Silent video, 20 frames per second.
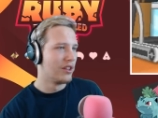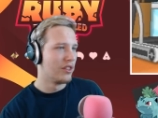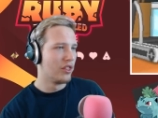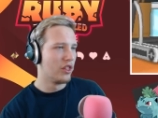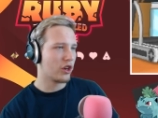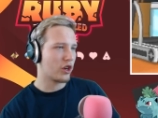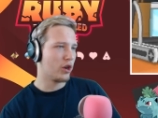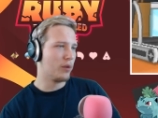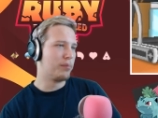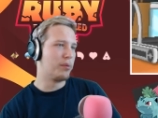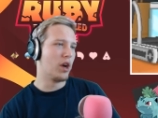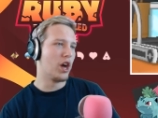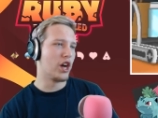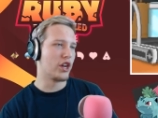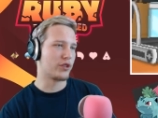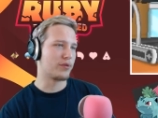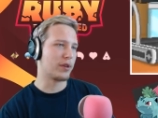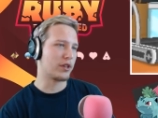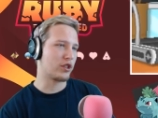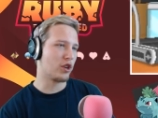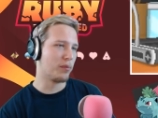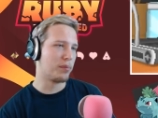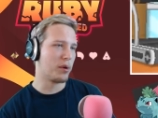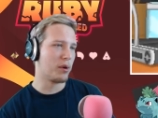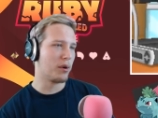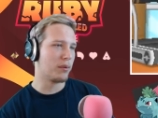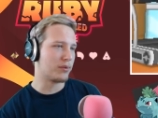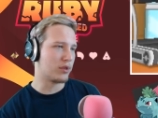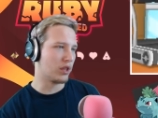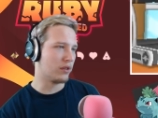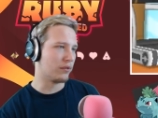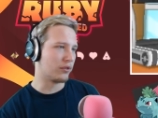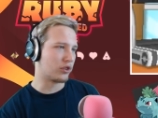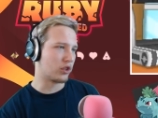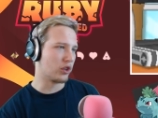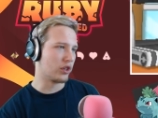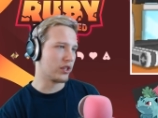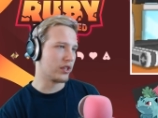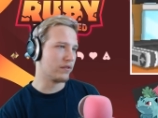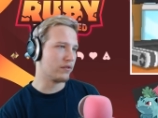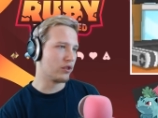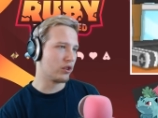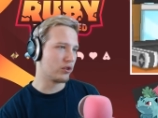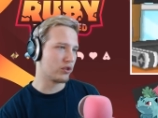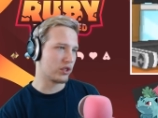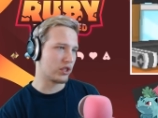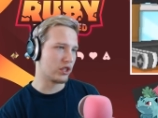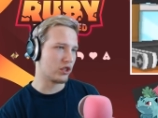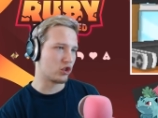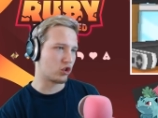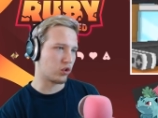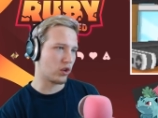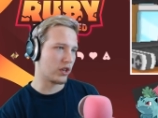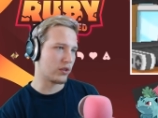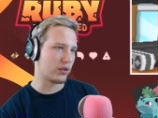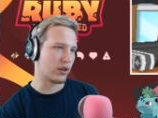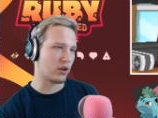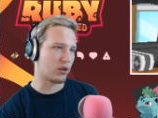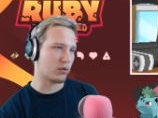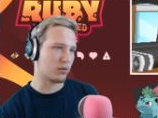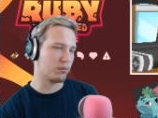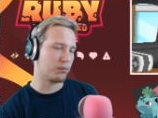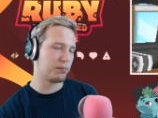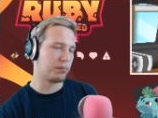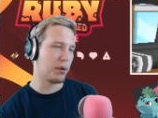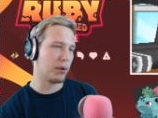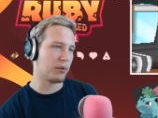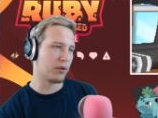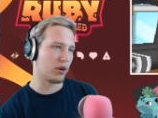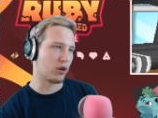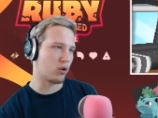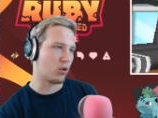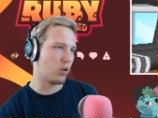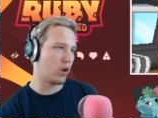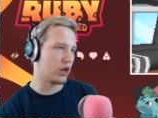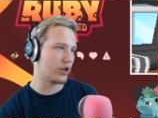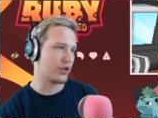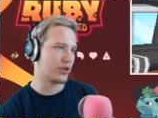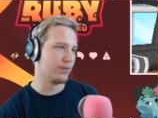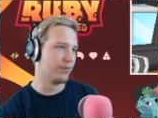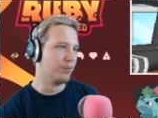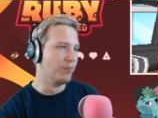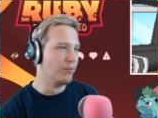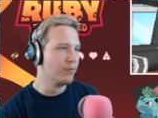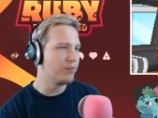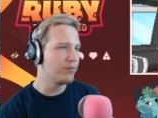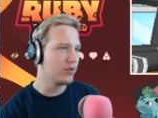know. Go badge. Makes all put up to level 30, even those you can trades out play without question.